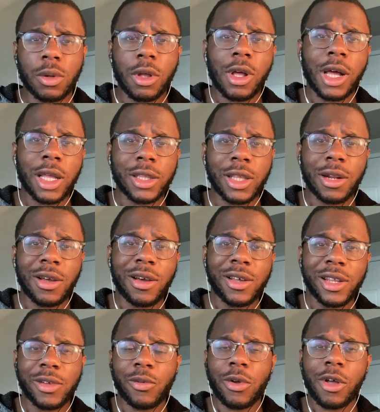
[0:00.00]
content on
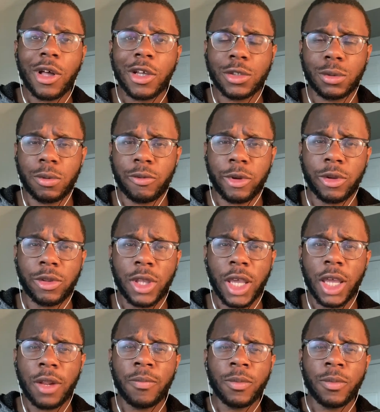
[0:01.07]
it will also rotate.